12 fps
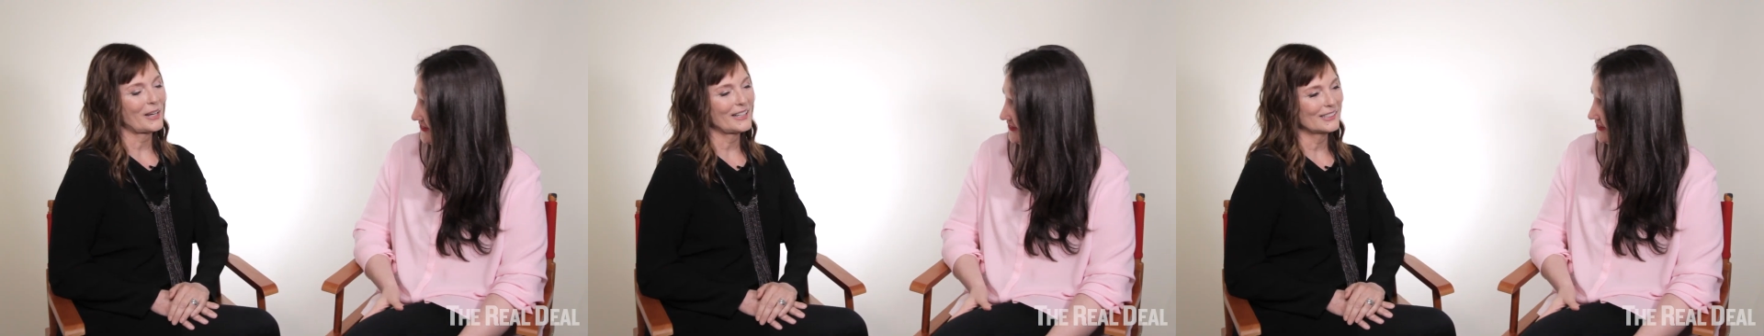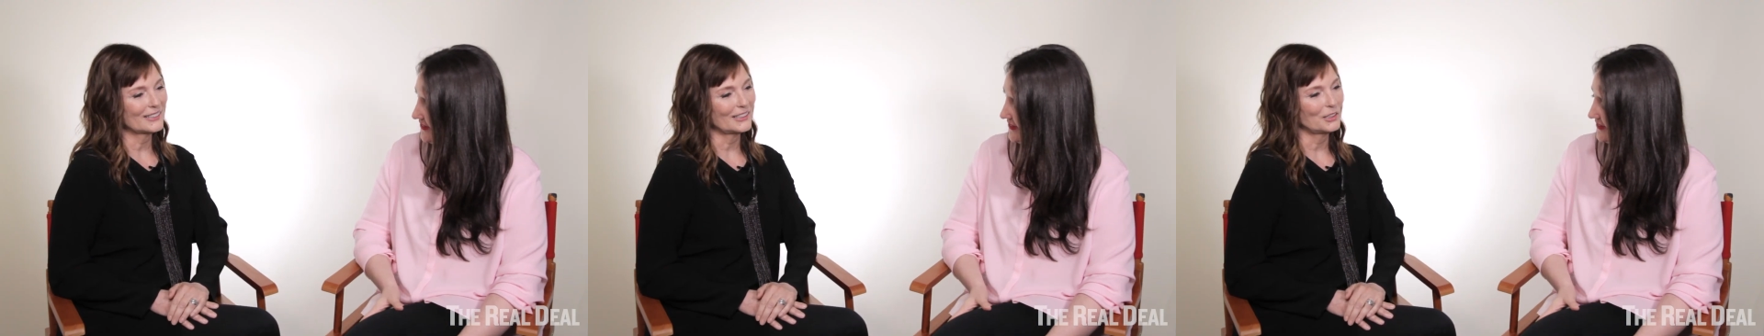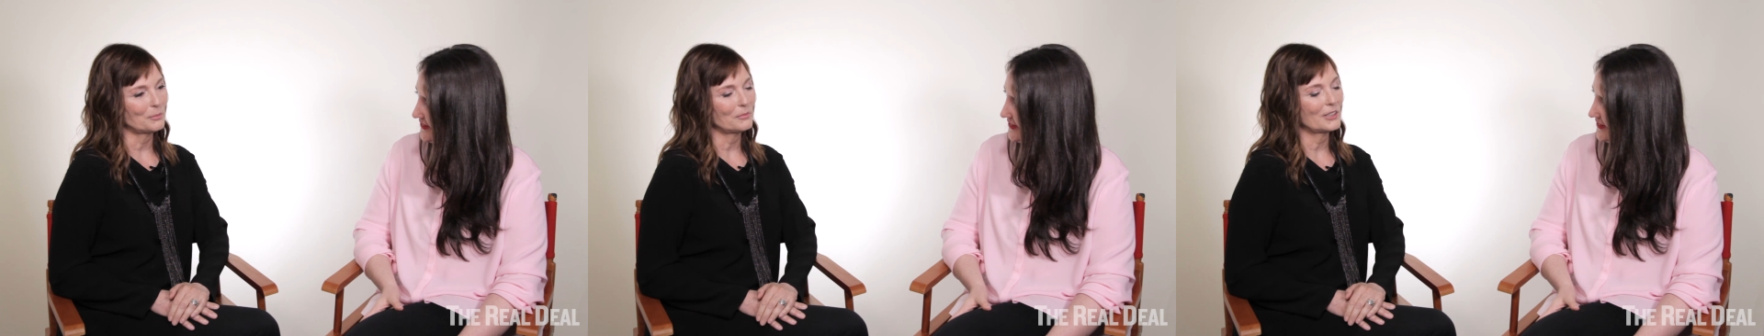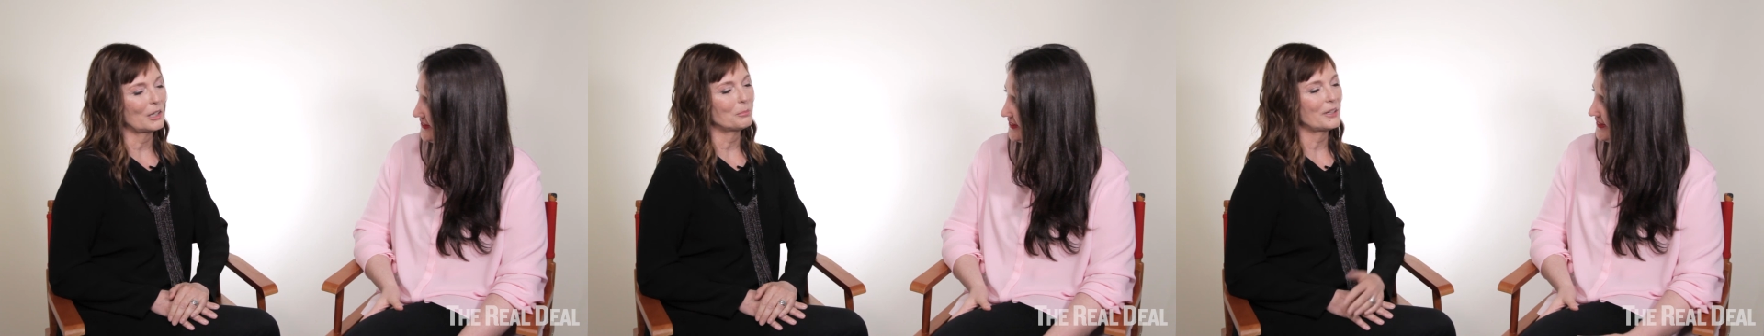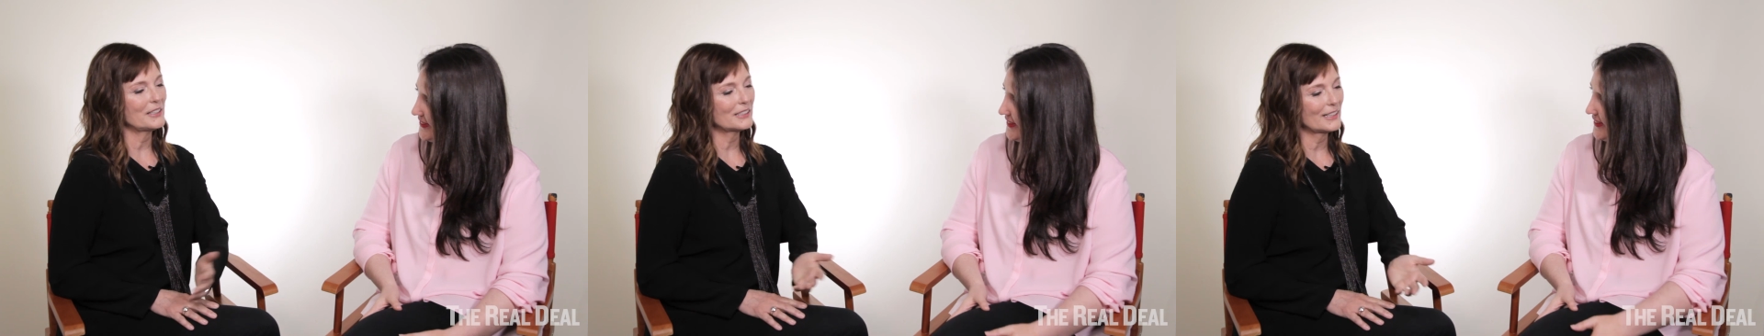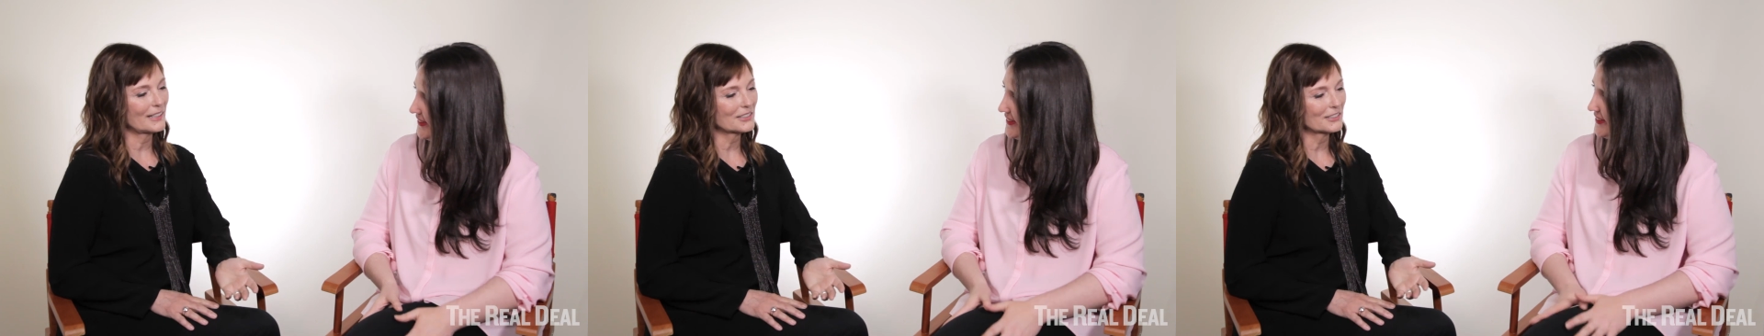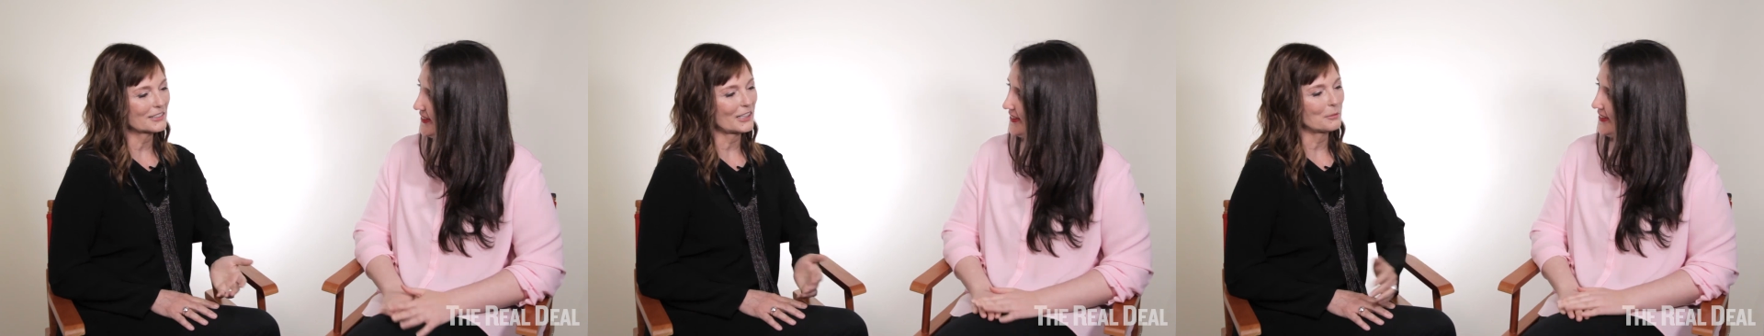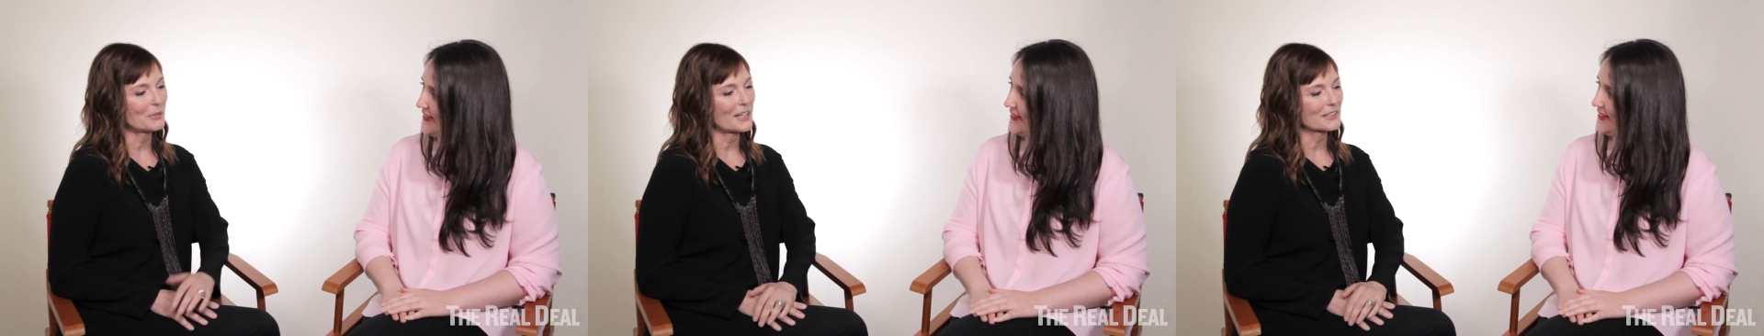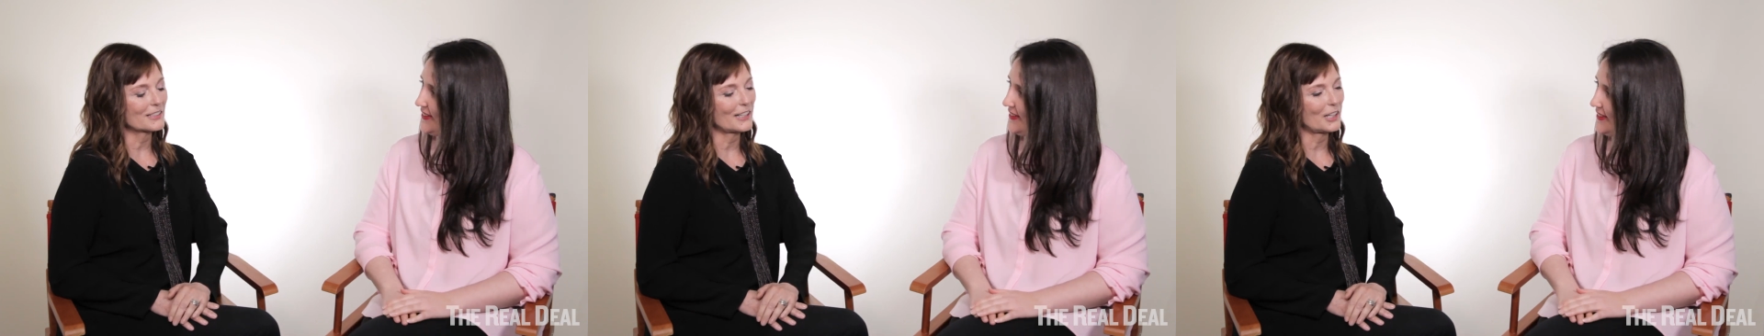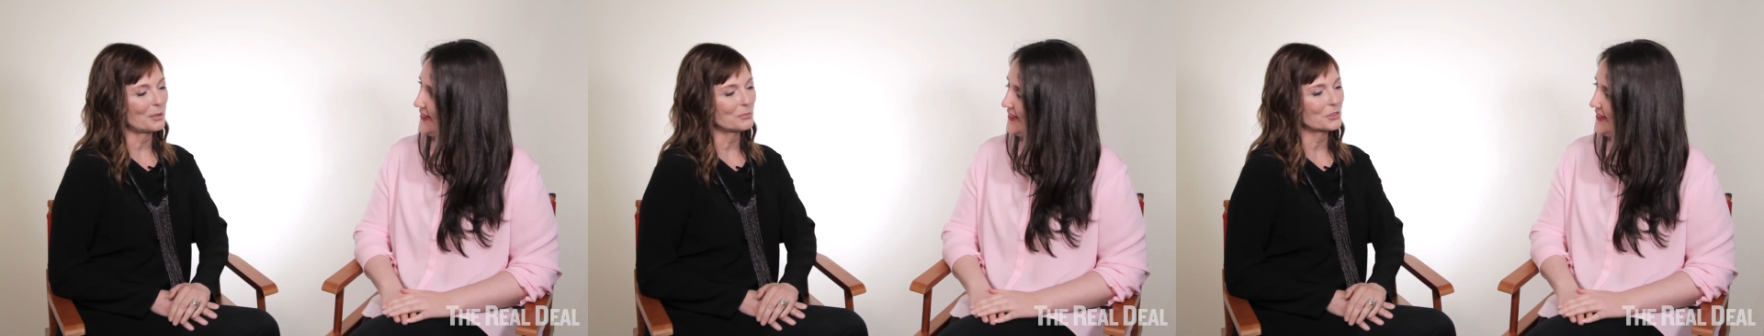Pacey. Now, Pacey has the same last name,